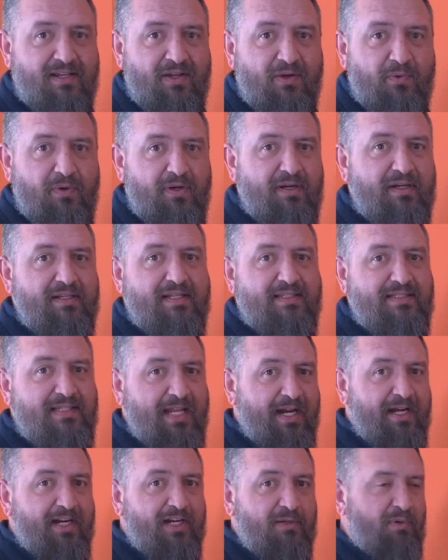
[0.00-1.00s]
We're in a
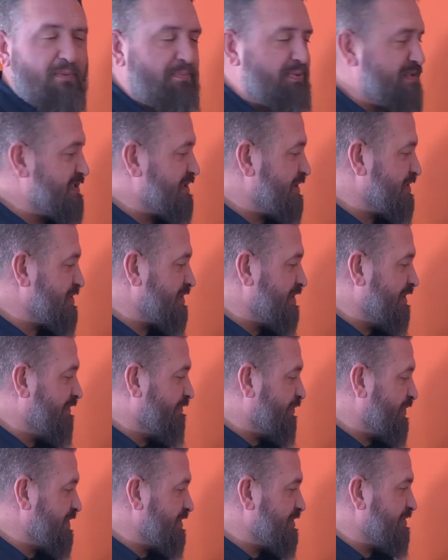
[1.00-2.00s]
terrible position
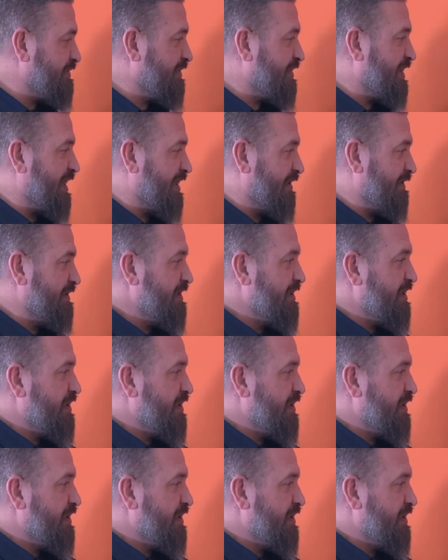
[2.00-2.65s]
if we do that.